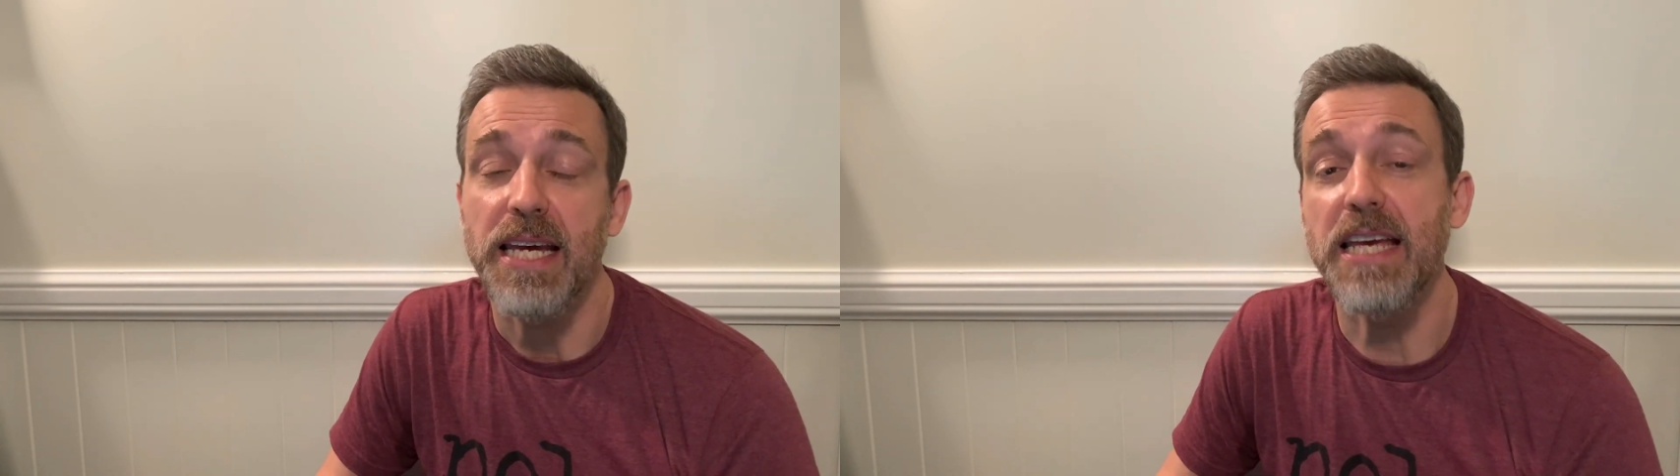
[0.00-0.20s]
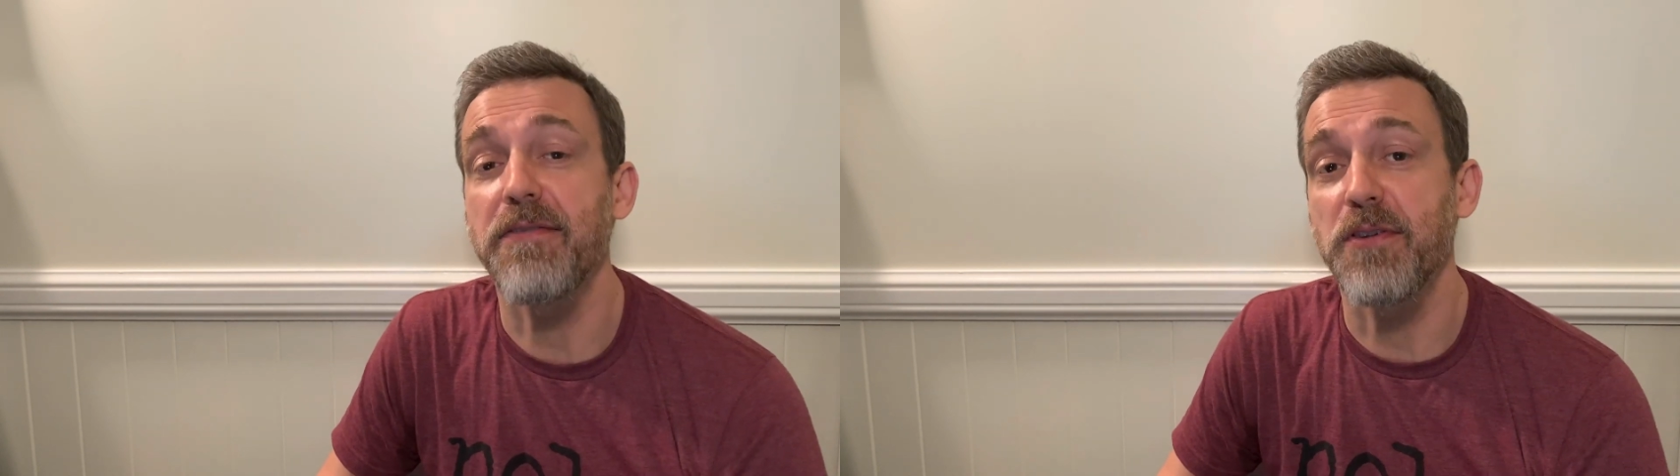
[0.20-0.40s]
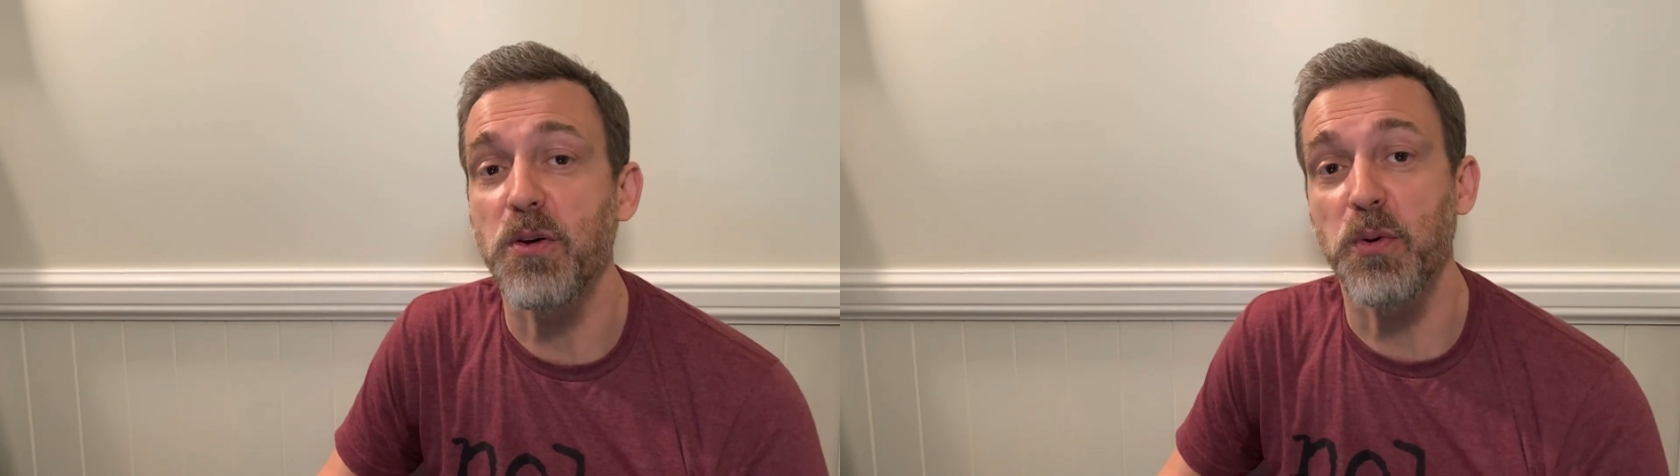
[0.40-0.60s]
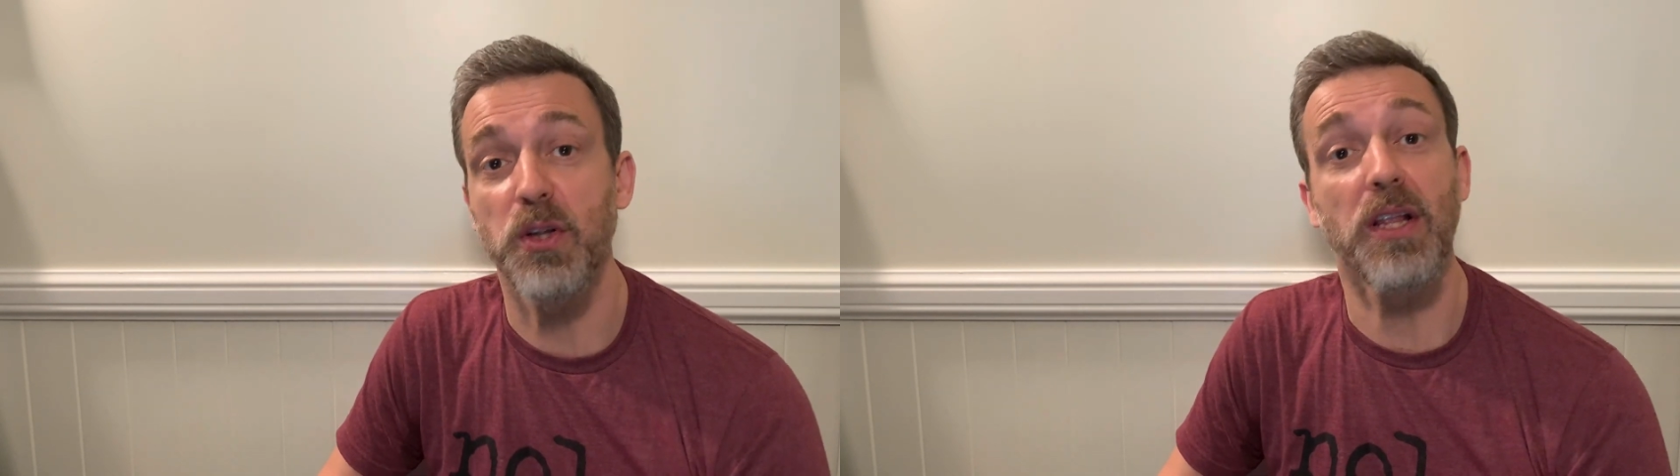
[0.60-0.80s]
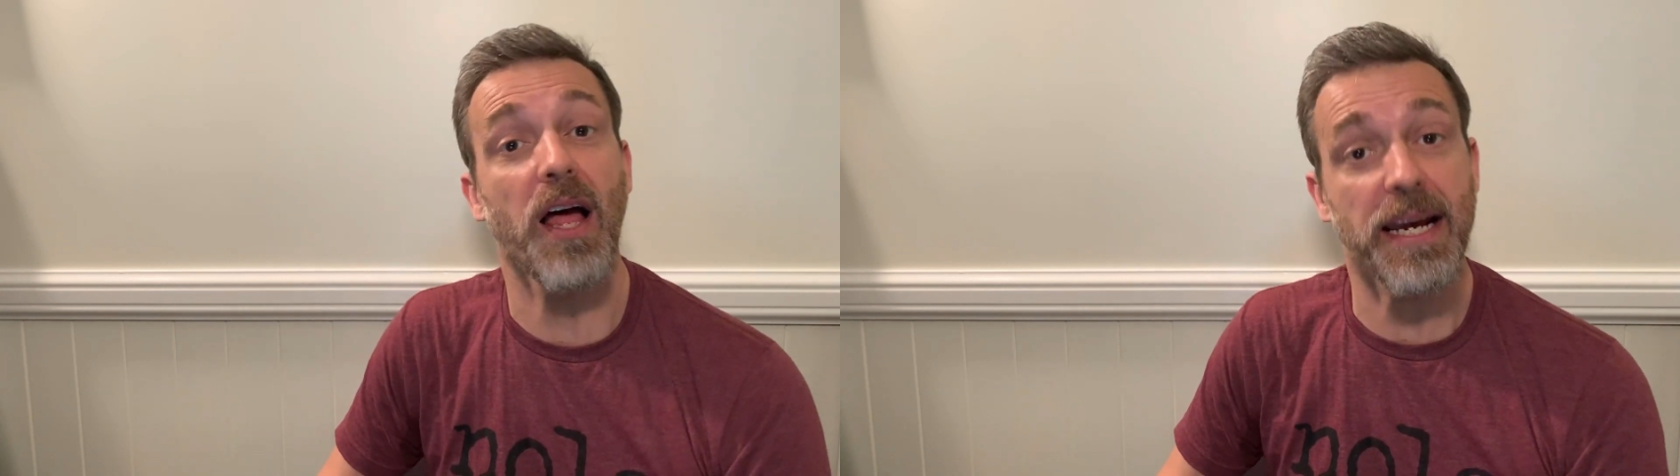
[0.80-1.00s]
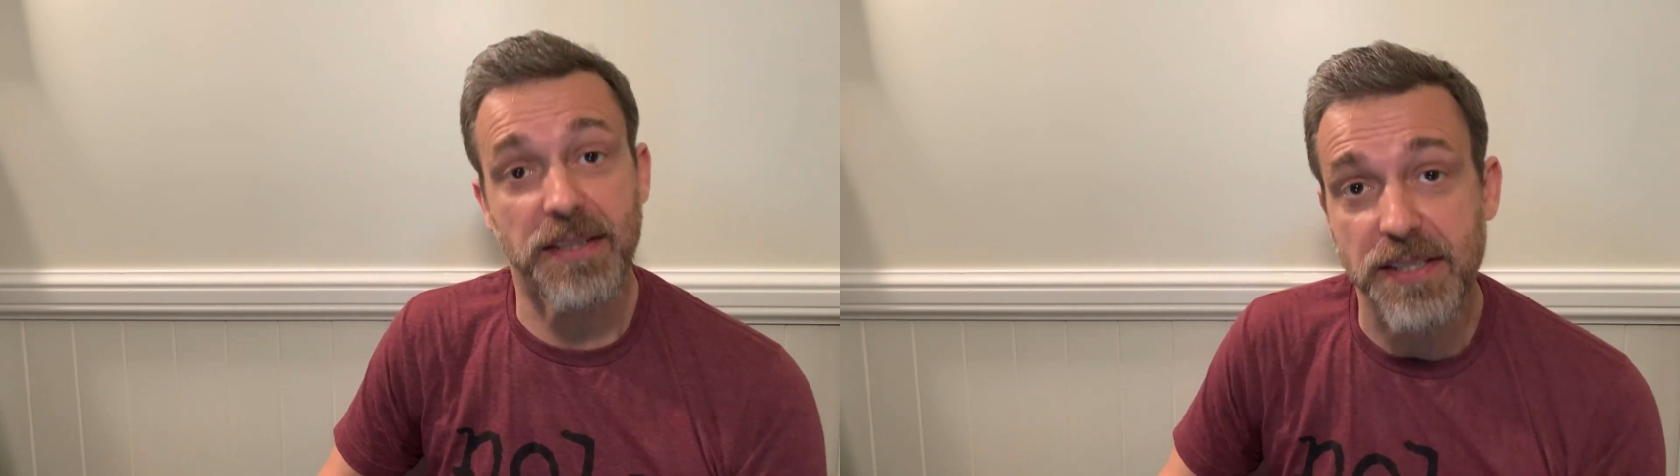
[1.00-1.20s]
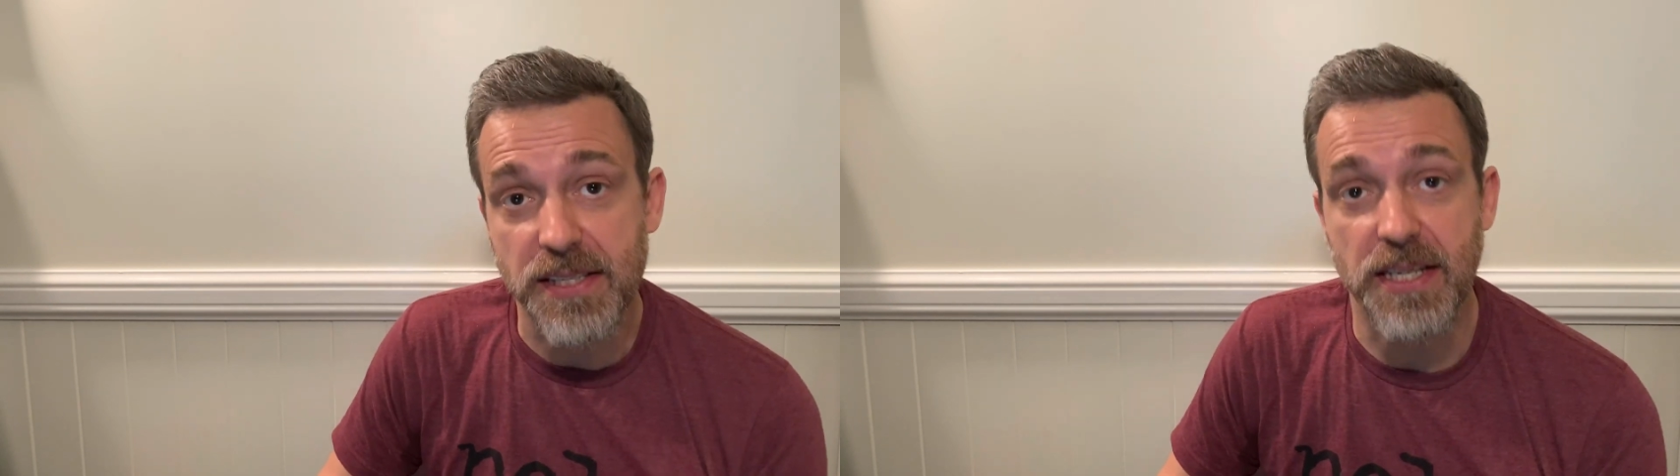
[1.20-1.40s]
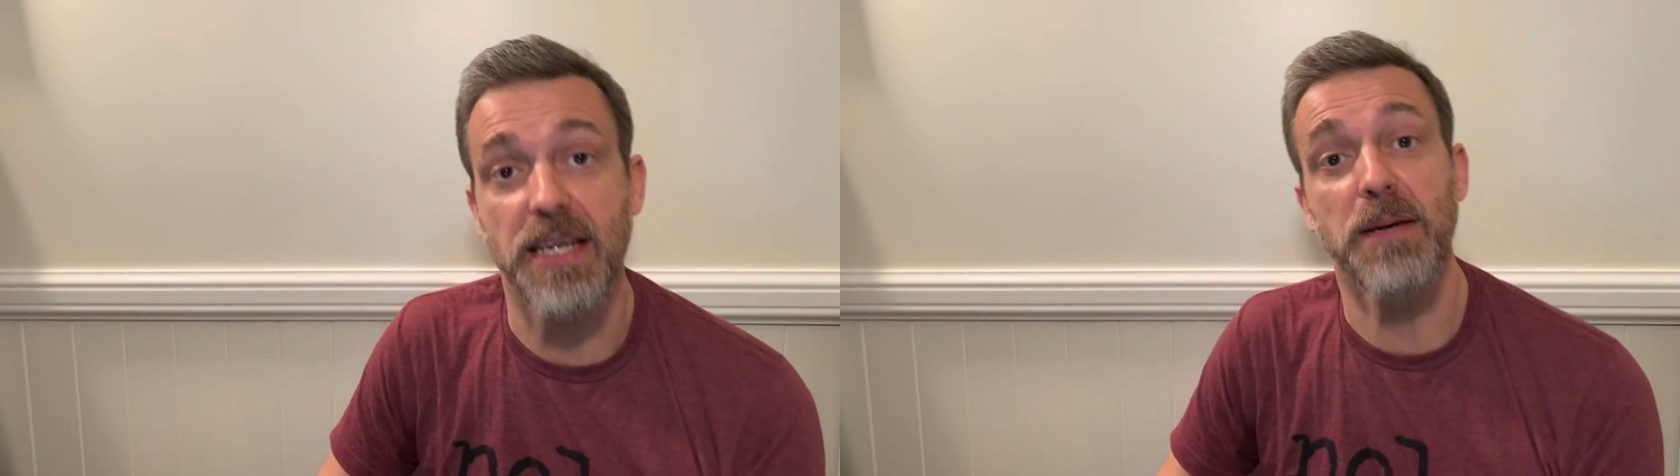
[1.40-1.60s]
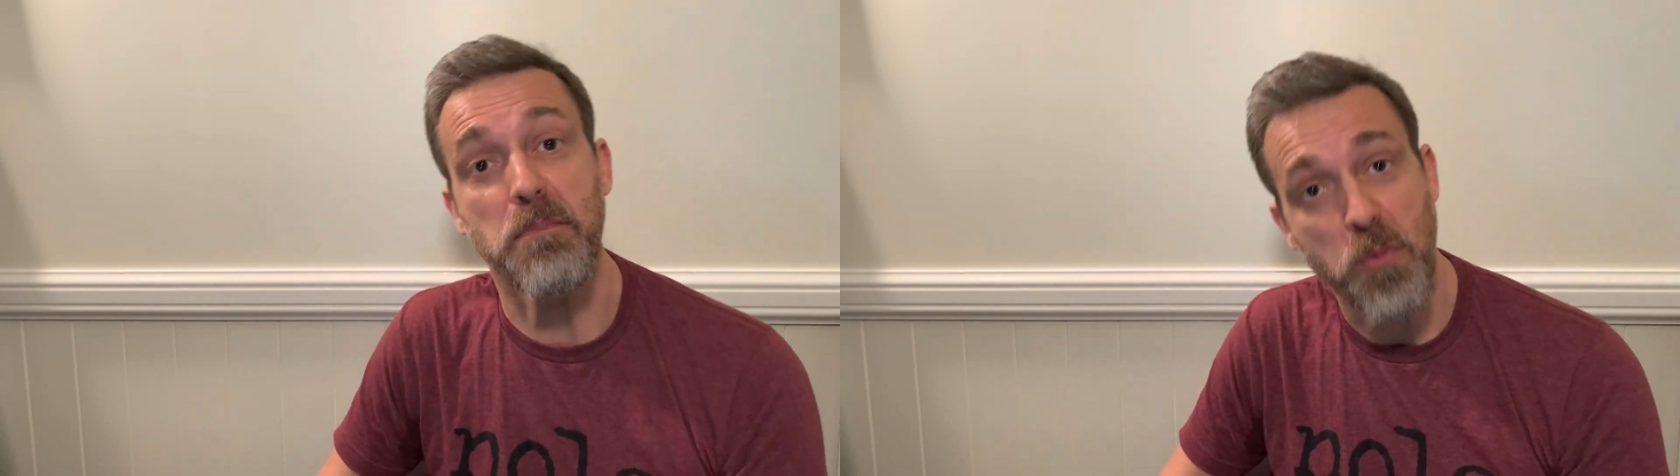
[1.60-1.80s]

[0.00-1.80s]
if you would like to see